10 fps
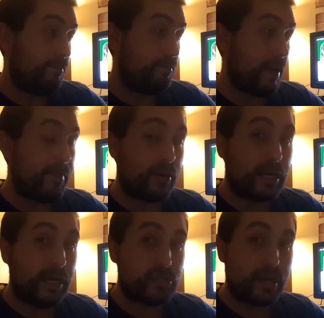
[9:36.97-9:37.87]
paper
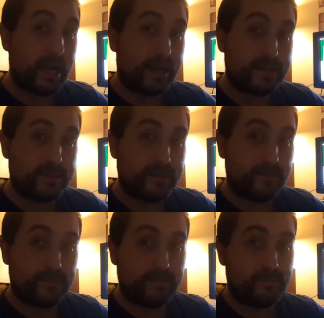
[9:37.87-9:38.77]
contracts
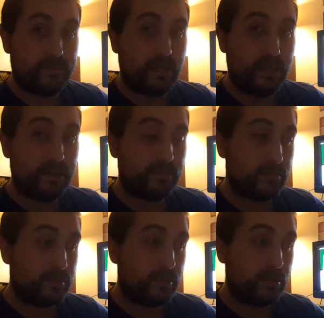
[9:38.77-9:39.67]
on
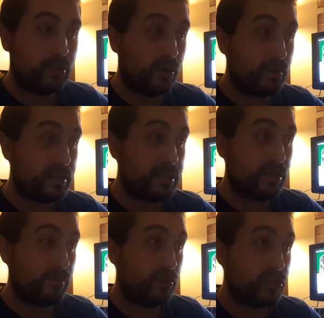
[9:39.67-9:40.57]
gold and
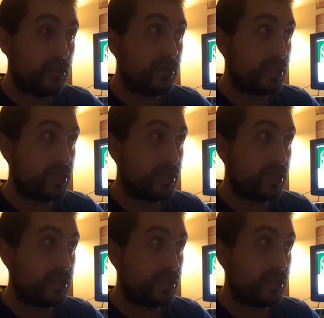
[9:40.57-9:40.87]
silver too.